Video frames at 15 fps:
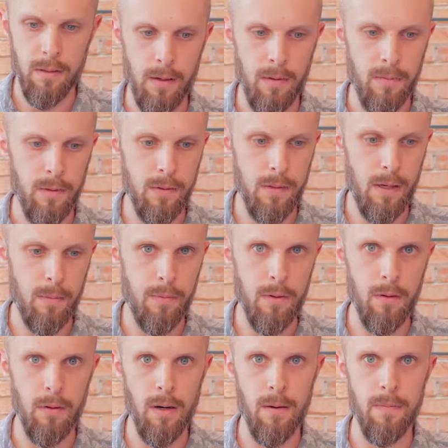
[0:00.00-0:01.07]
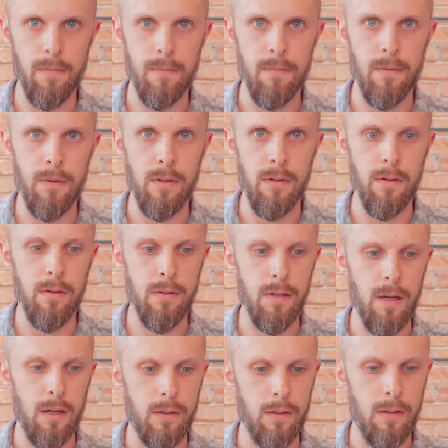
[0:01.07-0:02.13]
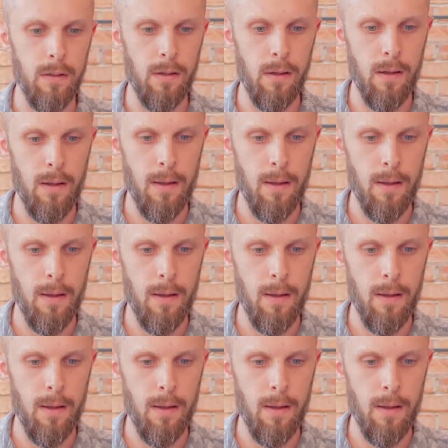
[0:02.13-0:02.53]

I've used that program for years, actually,